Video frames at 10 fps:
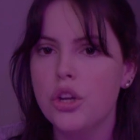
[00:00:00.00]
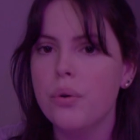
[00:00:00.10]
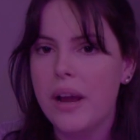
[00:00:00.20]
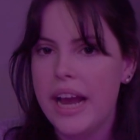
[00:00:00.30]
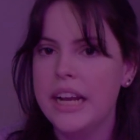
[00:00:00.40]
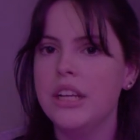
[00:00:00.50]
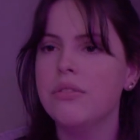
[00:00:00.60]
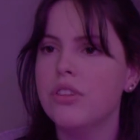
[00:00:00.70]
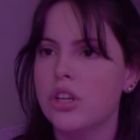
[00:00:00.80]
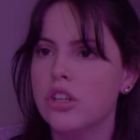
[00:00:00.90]
You know,
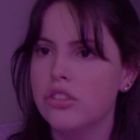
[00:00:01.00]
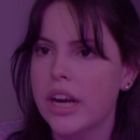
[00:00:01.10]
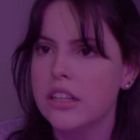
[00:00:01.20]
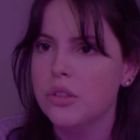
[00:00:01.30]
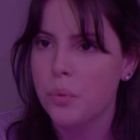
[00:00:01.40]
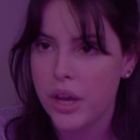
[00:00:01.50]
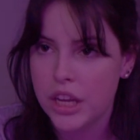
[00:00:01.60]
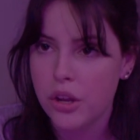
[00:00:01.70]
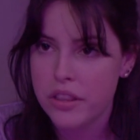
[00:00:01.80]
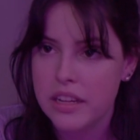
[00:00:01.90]
any of the contractors
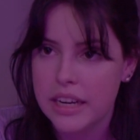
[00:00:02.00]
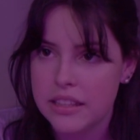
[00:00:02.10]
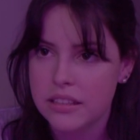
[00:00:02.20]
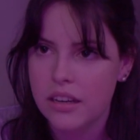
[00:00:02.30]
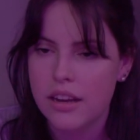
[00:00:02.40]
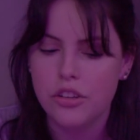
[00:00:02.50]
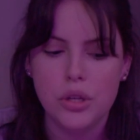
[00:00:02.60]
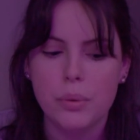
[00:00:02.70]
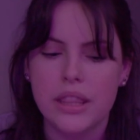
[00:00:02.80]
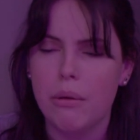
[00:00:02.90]
working on the Death Star
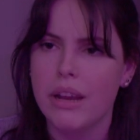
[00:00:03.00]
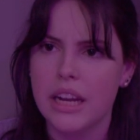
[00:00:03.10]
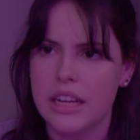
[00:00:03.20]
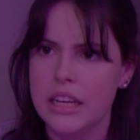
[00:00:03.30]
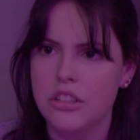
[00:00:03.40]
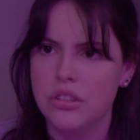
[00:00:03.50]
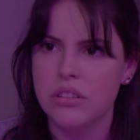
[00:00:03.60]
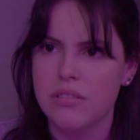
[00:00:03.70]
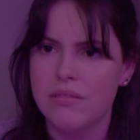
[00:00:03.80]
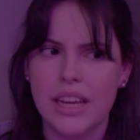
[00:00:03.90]
knew what they were getting into.
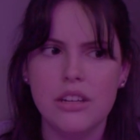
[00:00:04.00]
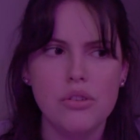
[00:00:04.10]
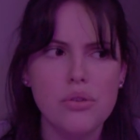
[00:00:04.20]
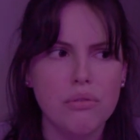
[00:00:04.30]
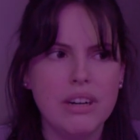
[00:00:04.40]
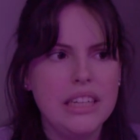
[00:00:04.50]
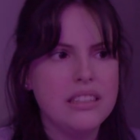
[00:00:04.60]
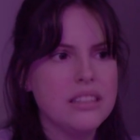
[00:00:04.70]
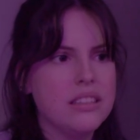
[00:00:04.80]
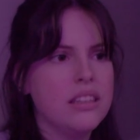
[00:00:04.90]
They knew the
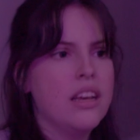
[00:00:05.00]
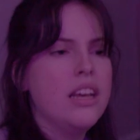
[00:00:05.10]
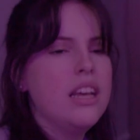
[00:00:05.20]
risks.